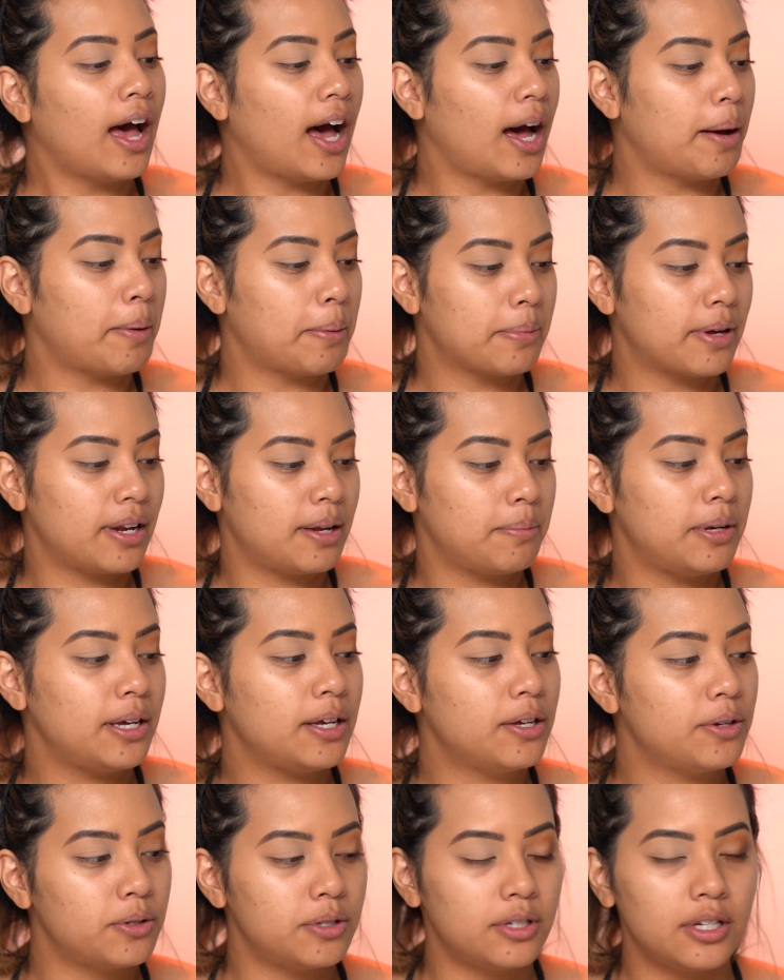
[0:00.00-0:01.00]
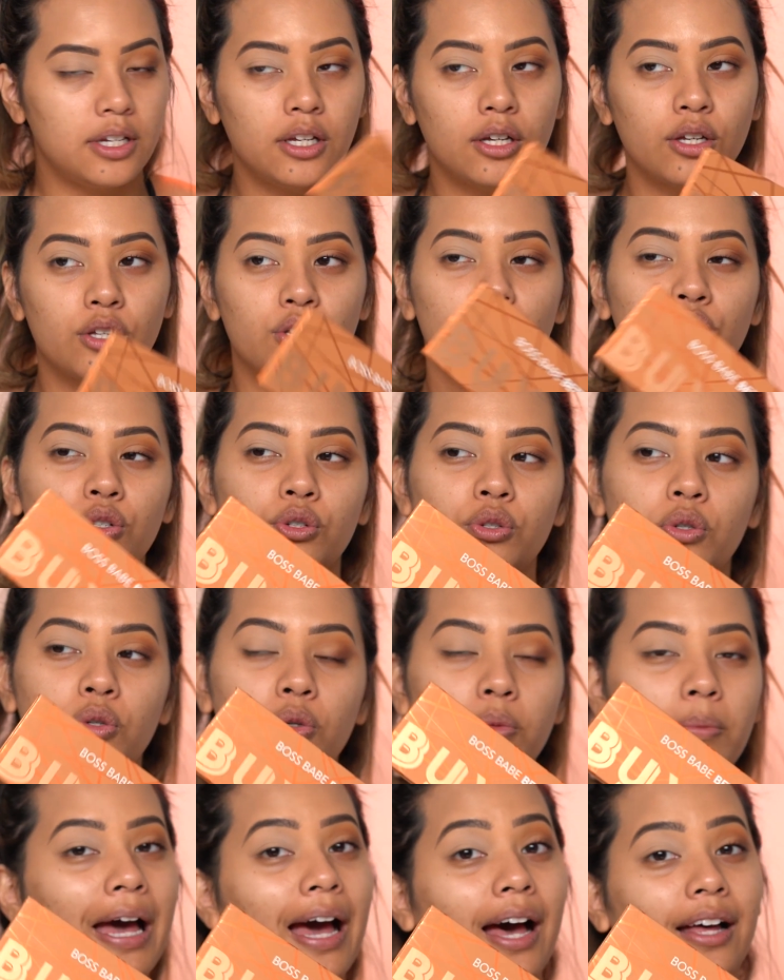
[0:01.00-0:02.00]
I'm going to be using
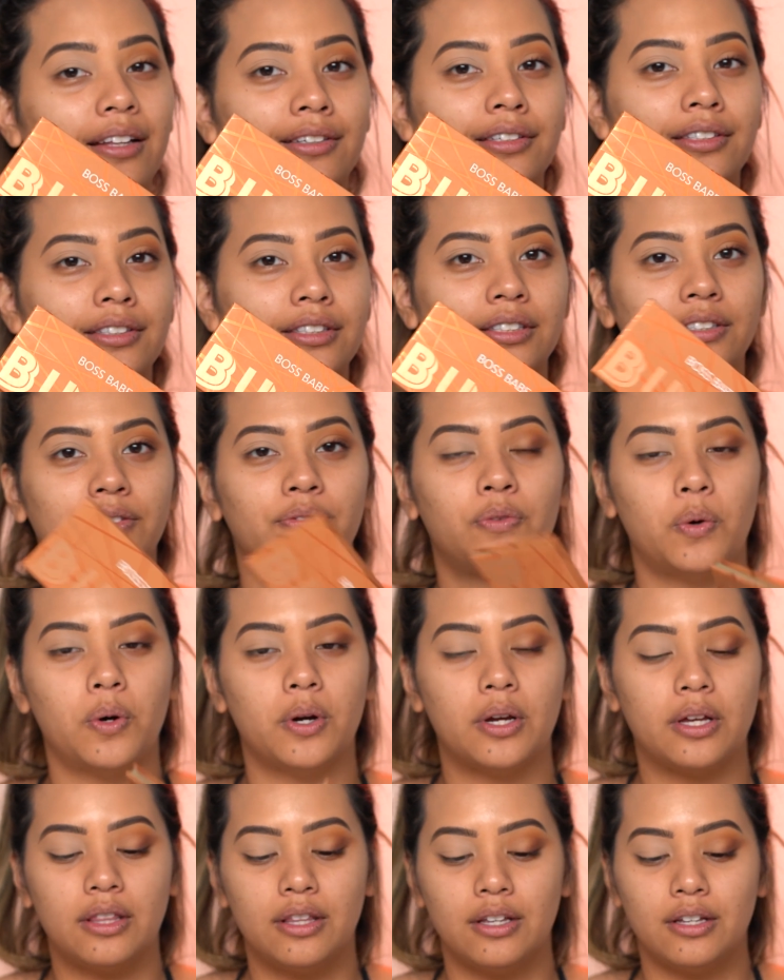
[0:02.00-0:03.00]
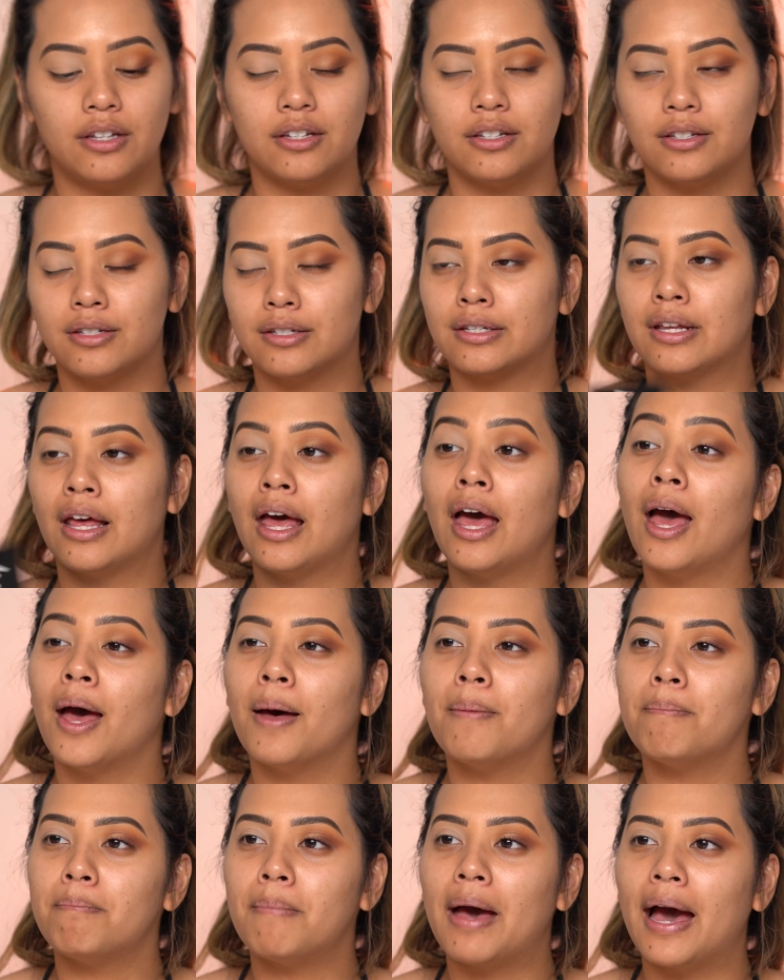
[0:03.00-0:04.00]
two palettes for this
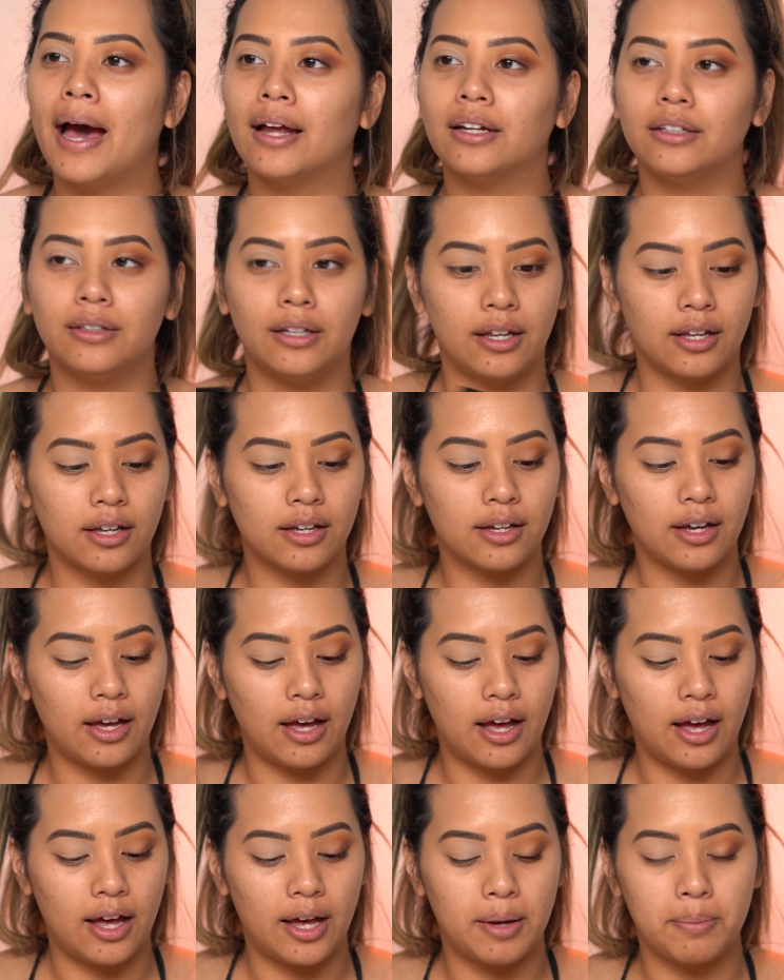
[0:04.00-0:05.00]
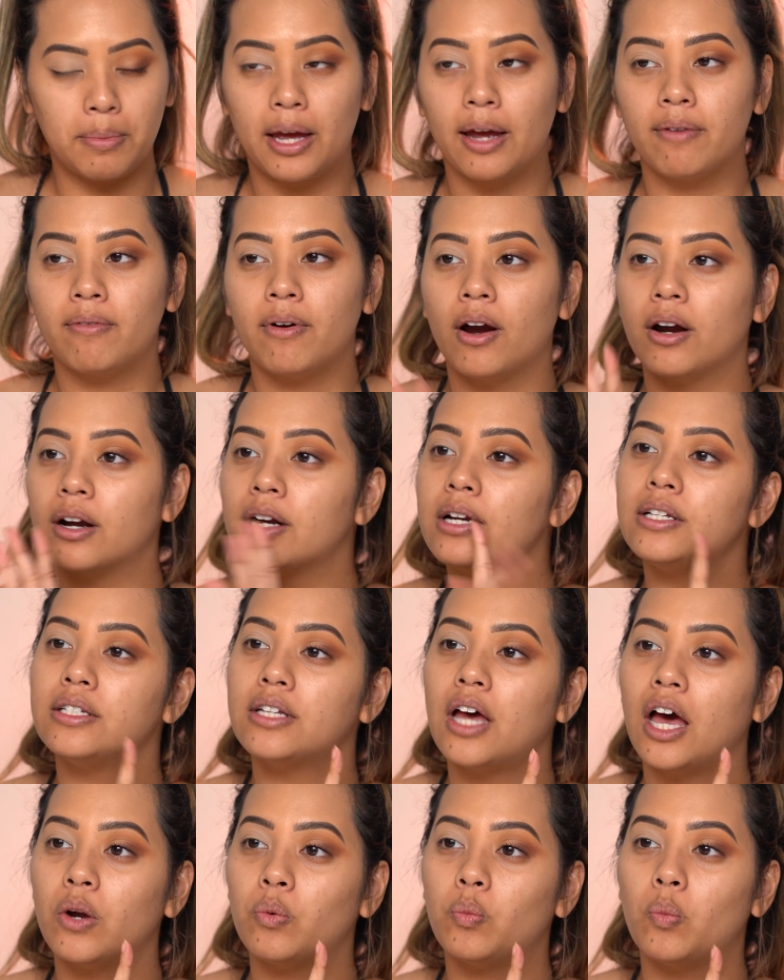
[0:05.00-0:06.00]
matte look. I have already
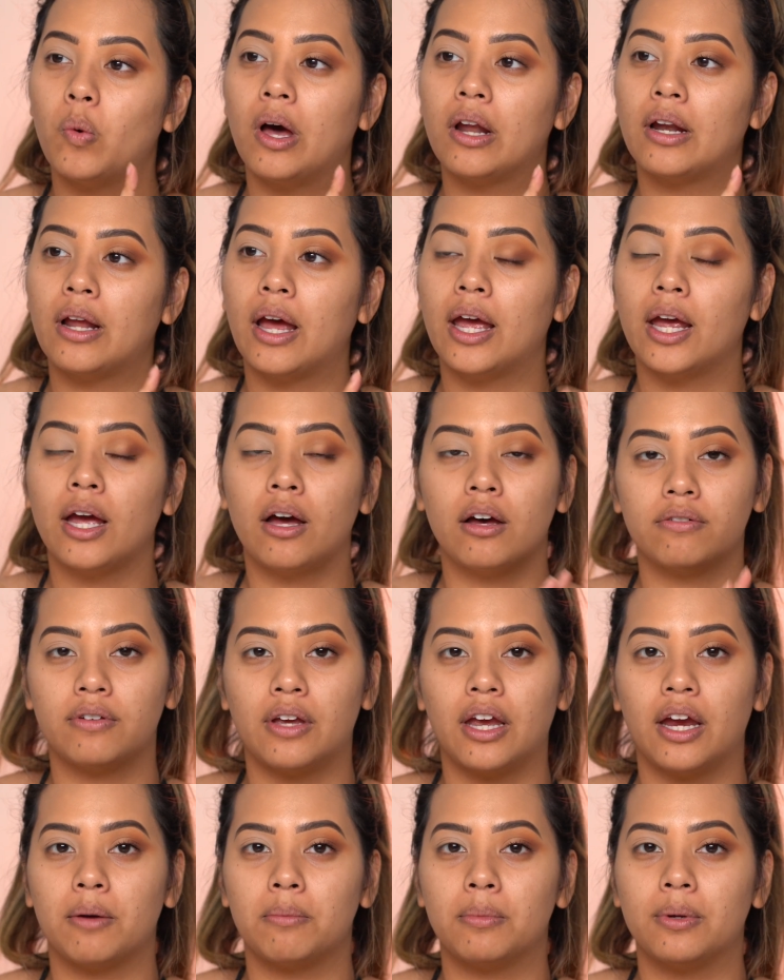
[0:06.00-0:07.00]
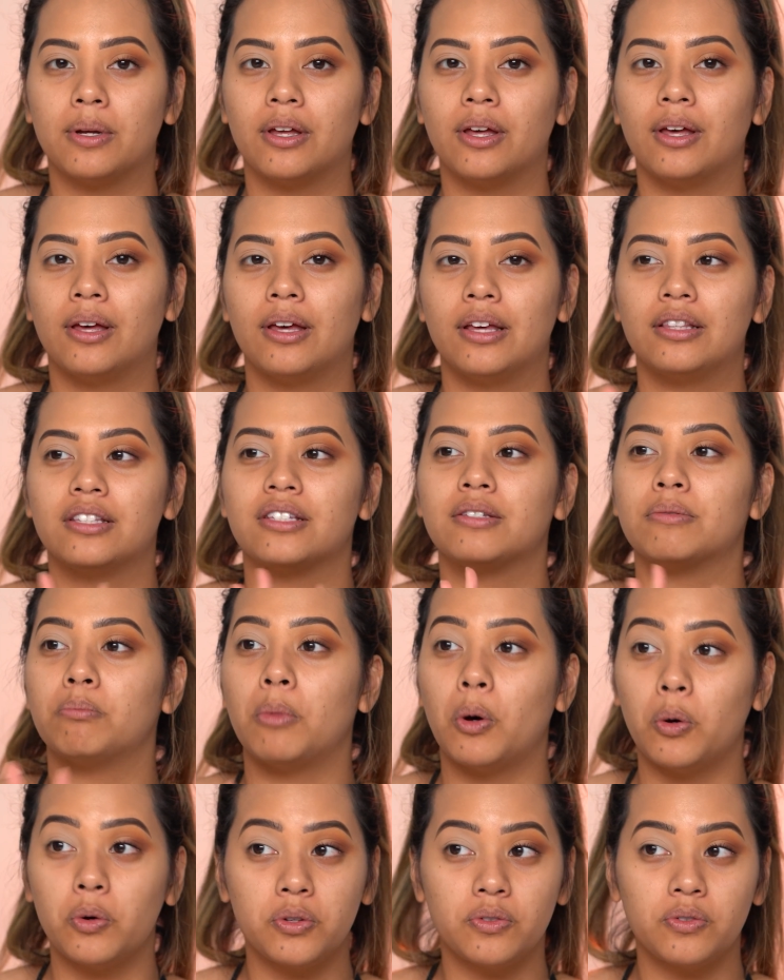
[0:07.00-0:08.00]
done one eye off camera.
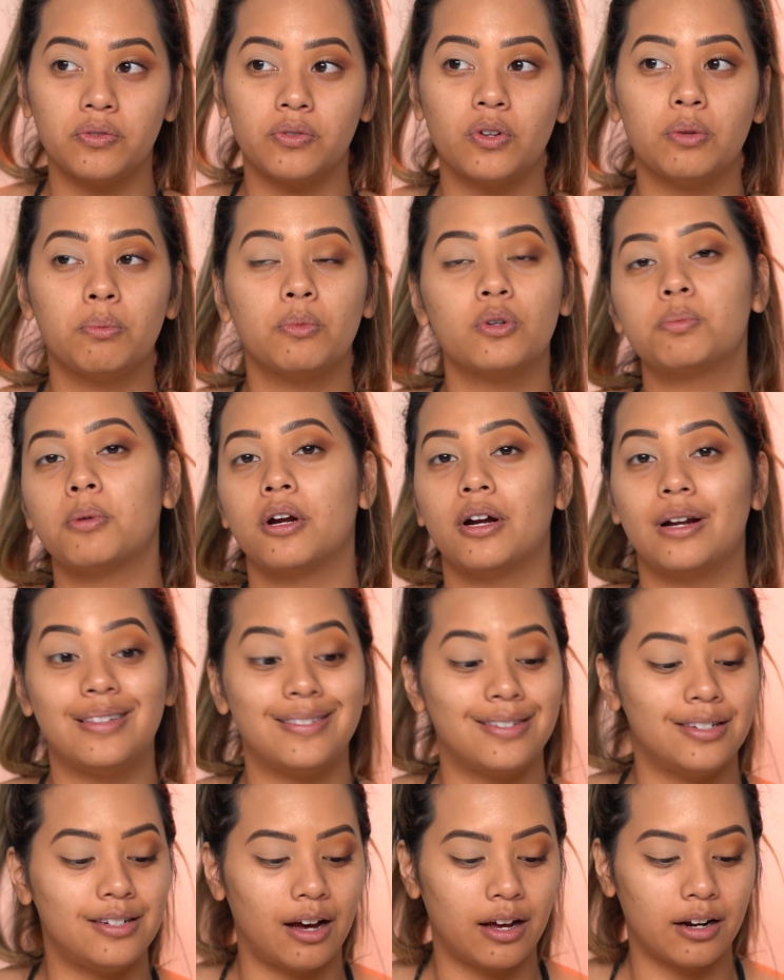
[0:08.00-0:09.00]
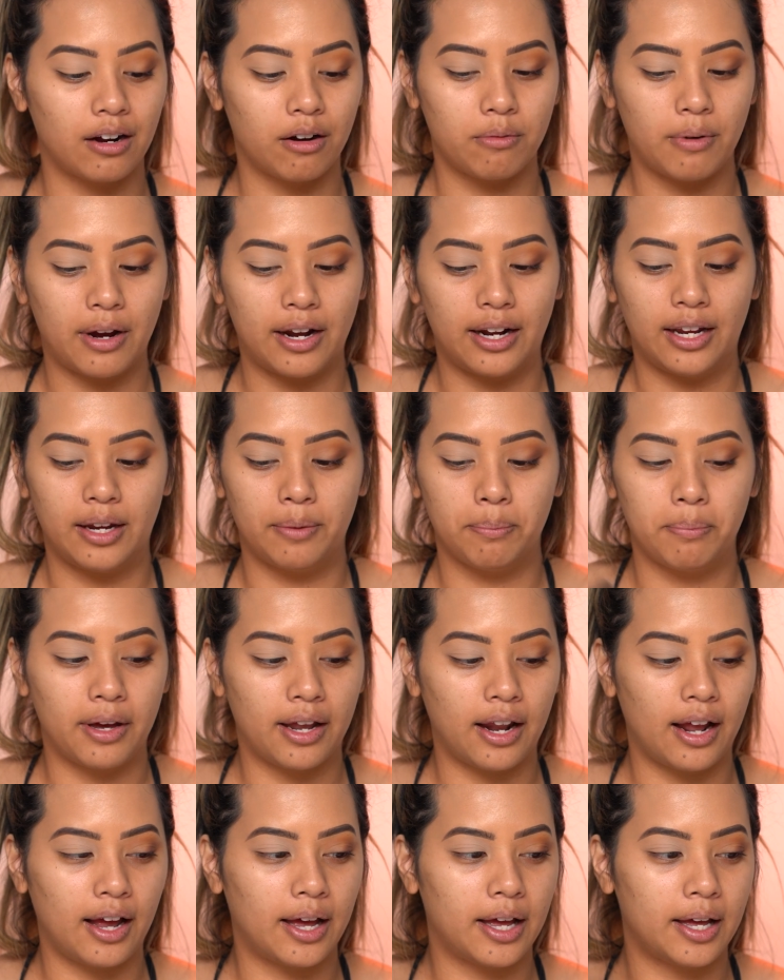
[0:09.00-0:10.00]
For the most part it's done already,
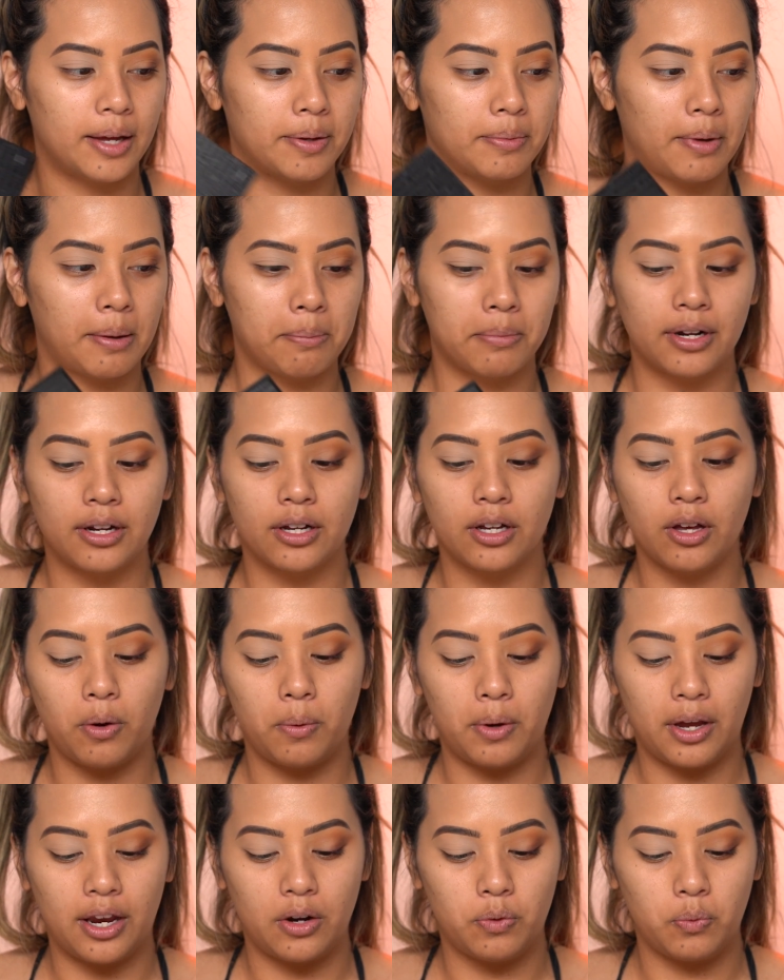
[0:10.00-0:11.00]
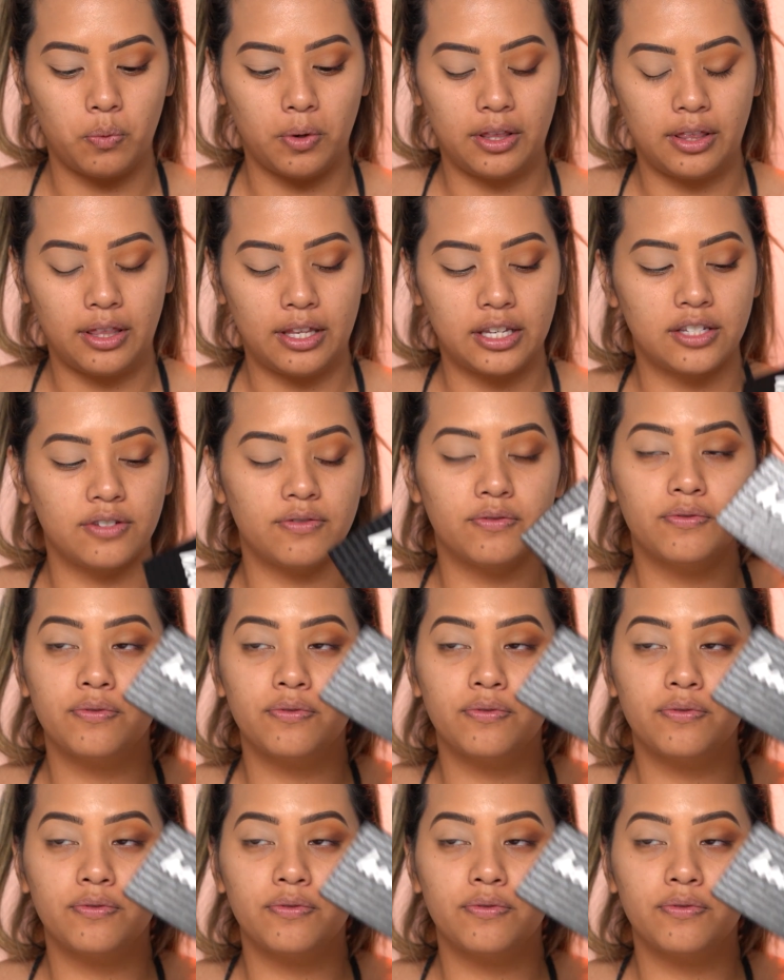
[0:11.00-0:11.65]
but I'm going to go in with this